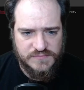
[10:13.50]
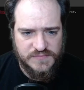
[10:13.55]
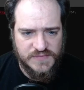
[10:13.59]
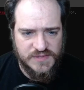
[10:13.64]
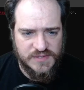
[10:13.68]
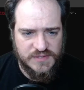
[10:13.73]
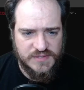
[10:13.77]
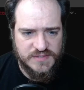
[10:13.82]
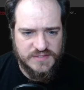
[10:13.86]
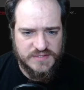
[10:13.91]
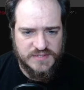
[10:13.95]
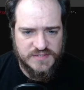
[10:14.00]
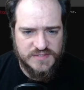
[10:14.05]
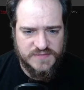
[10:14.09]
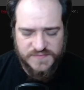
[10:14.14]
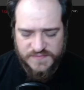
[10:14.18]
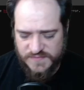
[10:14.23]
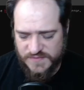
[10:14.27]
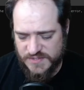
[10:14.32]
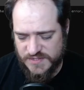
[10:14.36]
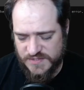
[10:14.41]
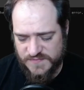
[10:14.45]
This is
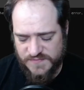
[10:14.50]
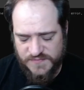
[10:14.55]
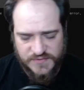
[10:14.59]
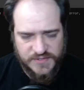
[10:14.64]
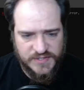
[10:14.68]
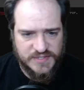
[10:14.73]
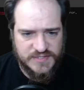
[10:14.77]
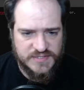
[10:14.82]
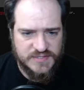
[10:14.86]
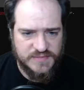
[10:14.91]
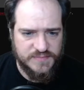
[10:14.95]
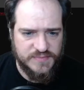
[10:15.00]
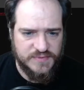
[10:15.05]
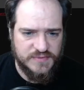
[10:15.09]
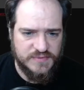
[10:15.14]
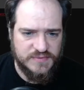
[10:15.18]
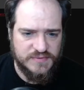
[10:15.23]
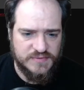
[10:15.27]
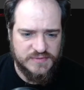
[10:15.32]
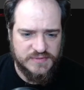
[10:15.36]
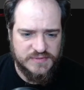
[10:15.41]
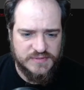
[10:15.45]
just for example.
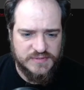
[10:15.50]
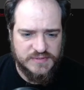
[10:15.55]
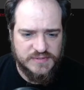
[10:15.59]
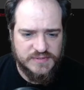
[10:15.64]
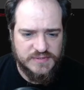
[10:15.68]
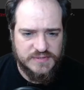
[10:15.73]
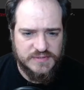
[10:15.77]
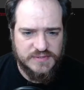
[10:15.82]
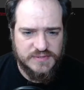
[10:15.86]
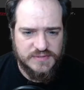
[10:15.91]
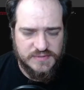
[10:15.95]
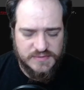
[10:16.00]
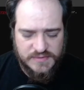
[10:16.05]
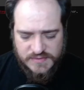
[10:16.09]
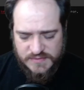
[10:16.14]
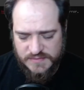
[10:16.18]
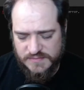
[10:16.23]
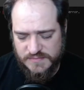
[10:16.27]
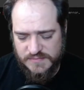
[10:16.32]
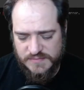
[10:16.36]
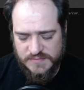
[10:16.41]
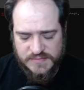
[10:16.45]

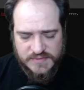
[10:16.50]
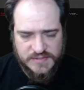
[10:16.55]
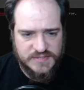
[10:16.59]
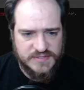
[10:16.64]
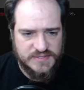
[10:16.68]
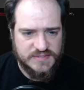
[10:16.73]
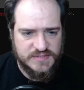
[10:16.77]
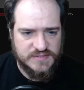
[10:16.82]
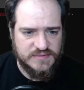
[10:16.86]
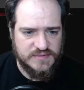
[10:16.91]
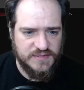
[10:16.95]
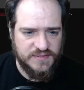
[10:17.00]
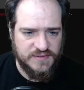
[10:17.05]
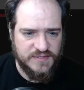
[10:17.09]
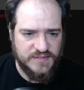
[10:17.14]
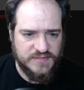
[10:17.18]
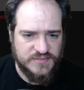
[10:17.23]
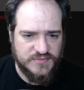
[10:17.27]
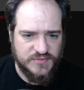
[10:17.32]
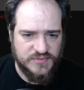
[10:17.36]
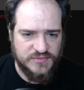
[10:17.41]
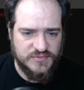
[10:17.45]
This
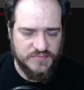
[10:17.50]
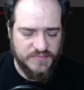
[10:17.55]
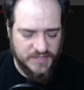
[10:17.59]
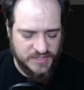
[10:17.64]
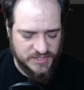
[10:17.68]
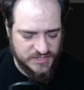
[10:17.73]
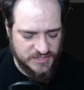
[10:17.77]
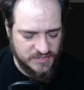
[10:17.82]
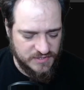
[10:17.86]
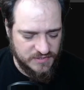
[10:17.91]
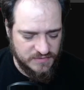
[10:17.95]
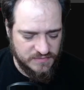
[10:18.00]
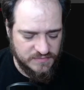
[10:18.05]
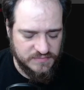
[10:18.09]
nothing's going to match now.